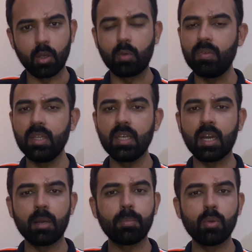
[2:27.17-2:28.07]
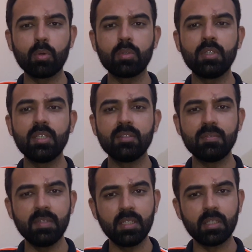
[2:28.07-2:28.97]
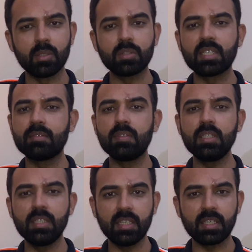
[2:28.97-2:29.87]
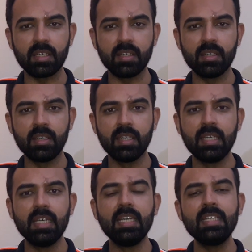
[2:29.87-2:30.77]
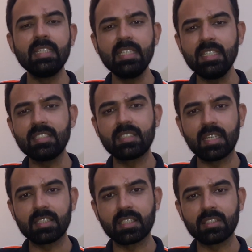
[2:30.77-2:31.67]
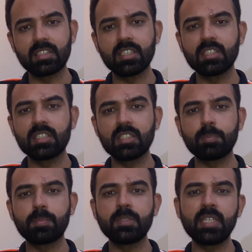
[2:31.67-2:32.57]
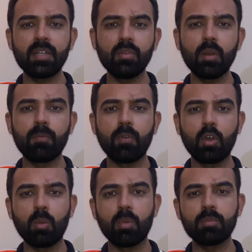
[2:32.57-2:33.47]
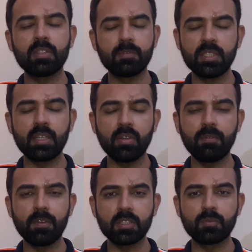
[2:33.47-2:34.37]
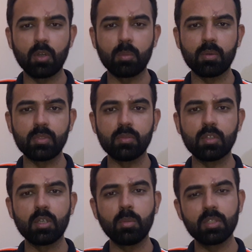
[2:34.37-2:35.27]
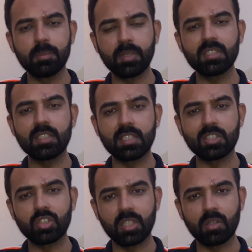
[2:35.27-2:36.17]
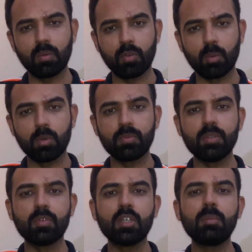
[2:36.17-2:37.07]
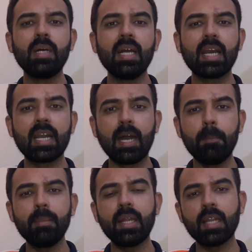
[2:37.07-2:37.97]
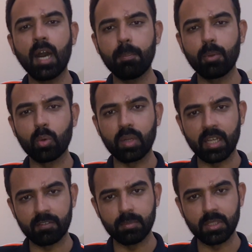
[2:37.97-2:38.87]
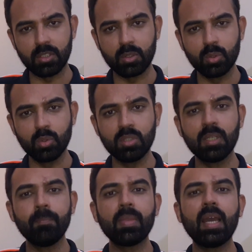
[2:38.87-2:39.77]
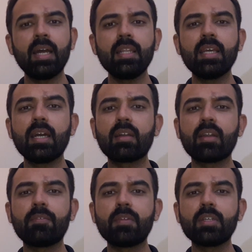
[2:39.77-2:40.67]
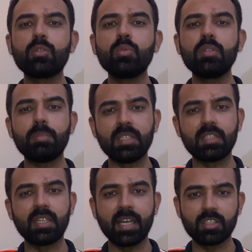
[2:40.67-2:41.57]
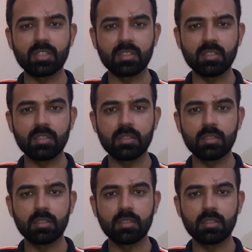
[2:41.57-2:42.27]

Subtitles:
or we upload videos every day. In these sentences, the general first form of the verb or the present tense general form of the verb come and upload have been used and they are referring to repeated actions.